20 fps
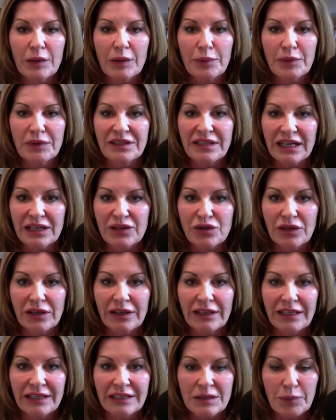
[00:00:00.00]
protection
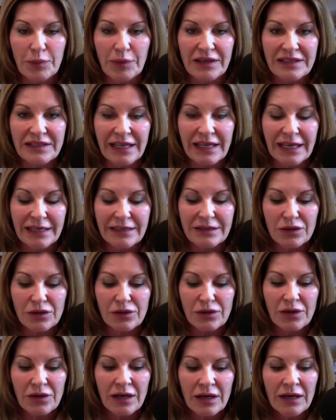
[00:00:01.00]
against breast
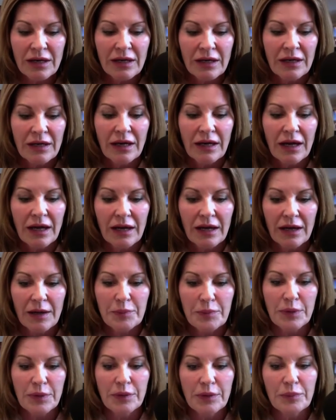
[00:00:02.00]
cancer.
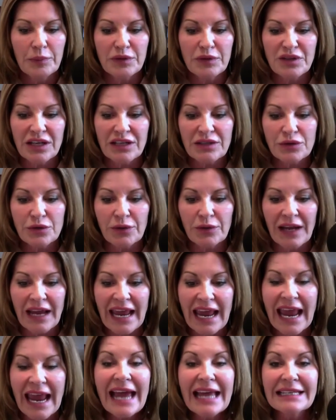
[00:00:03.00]
Wow. Progesterone
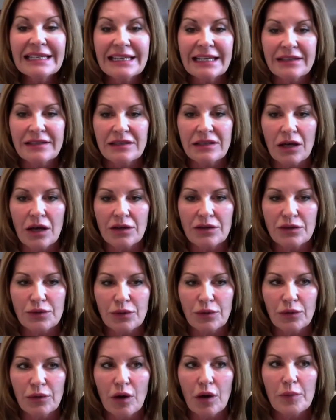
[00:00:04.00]
and
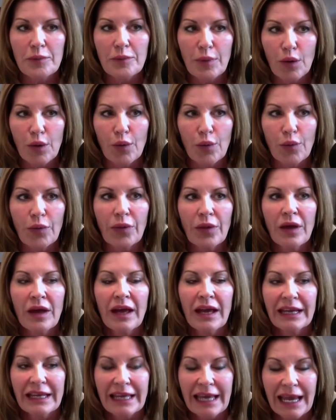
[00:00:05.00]
testosterone
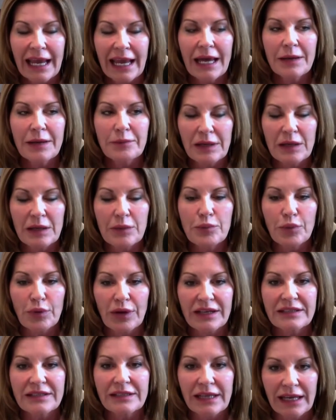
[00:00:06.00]
can be
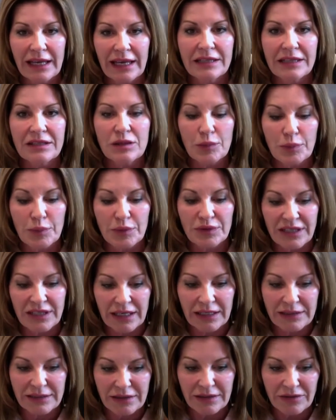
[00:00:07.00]
breast cancer
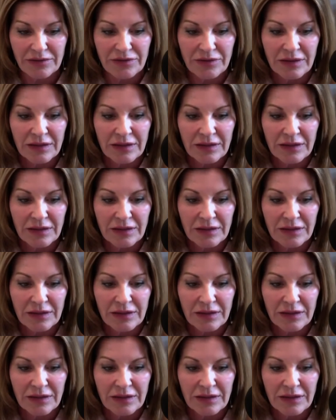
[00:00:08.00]
protective.